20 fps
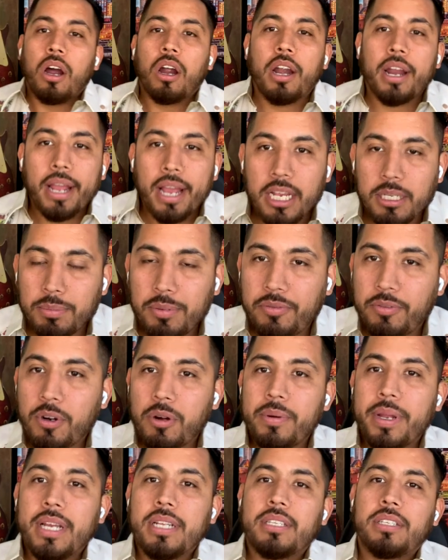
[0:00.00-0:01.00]
Alright guys, before
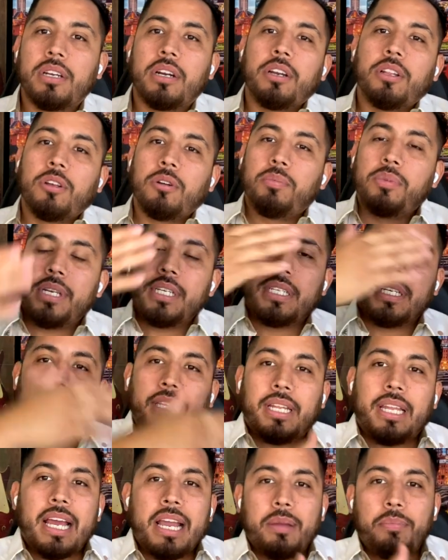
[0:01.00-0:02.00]
we get started though, please hit
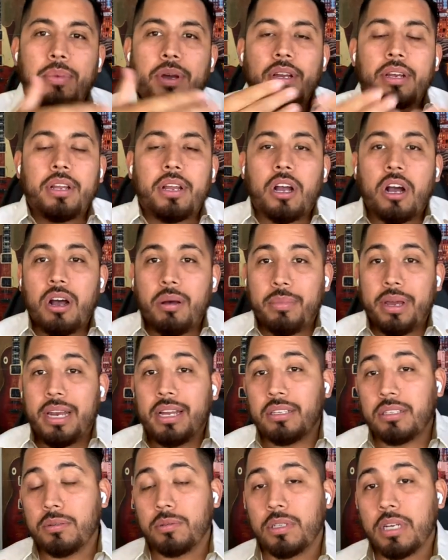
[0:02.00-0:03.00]
the like button, comment,
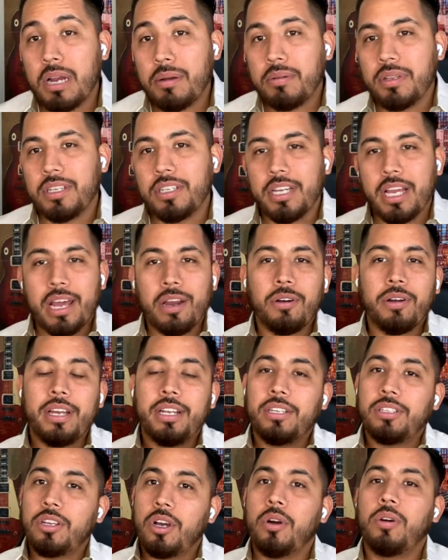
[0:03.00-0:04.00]
and subscribe to the channel.
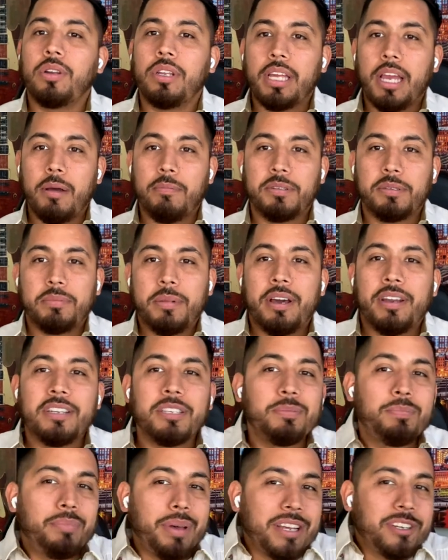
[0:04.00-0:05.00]
It totally helps me out,
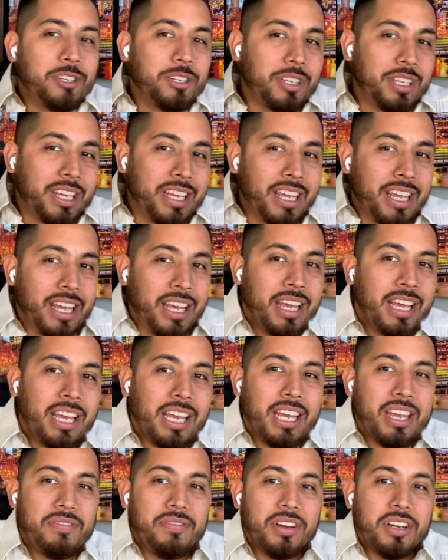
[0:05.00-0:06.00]
especially
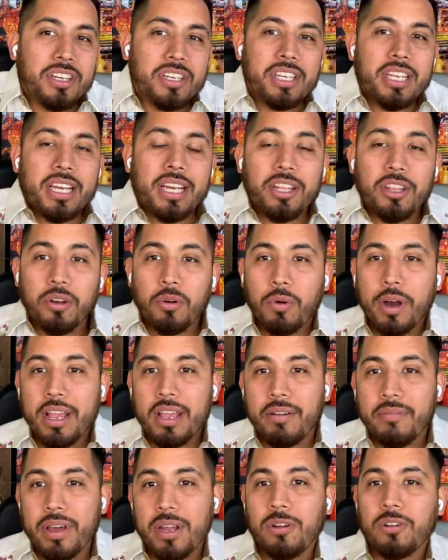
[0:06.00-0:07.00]
if you're digging the
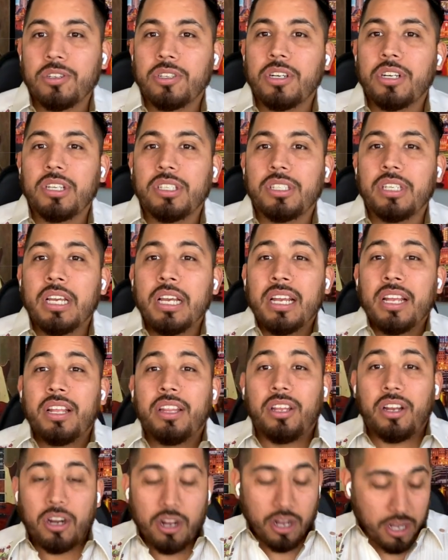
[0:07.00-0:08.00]
Guayabero shirts.
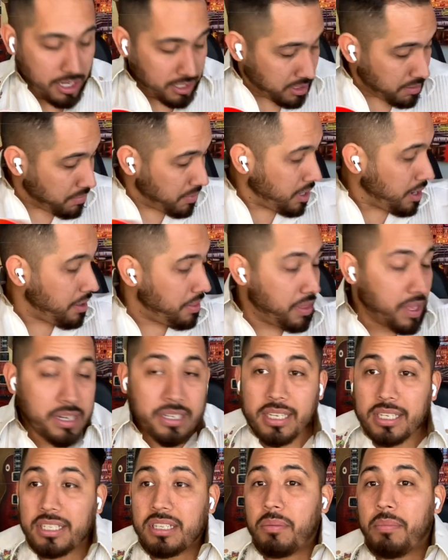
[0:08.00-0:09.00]
They're awesome, they're
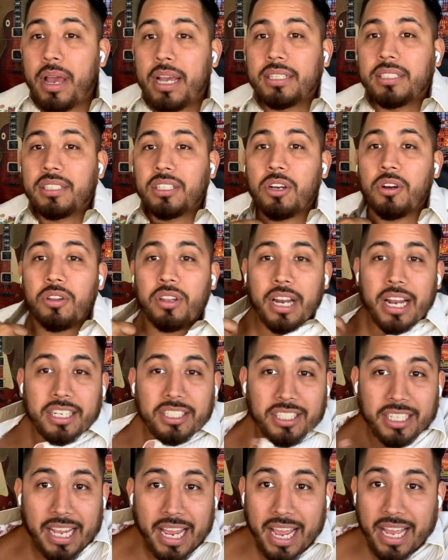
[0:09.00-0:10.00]
authentic to Mexico, they're
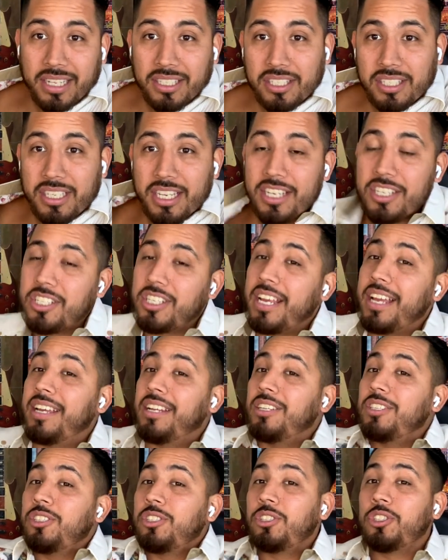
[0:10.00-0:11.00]
actually hand-stitched
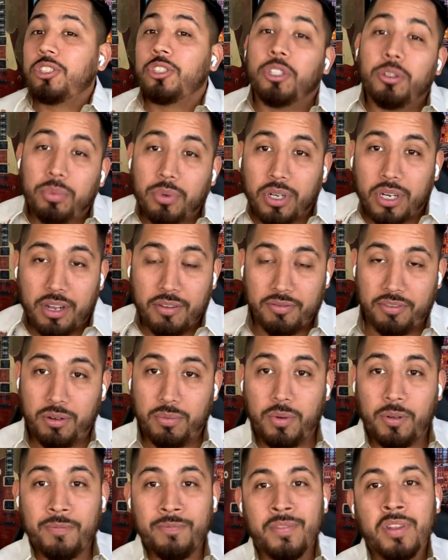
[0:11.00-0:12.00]
and super
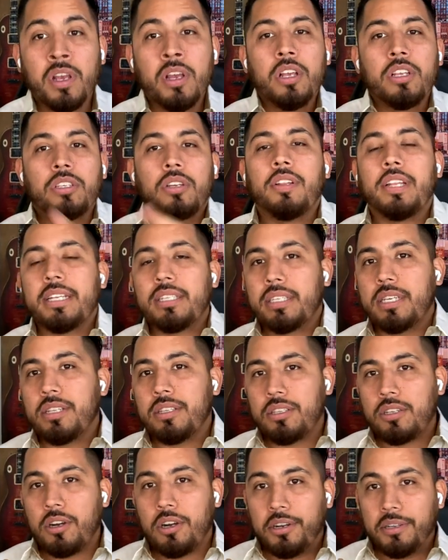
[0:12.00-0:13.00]
comfortable. So let's get
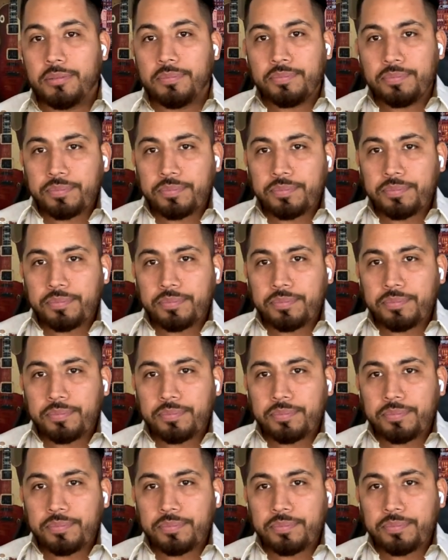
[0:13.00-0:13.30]
started.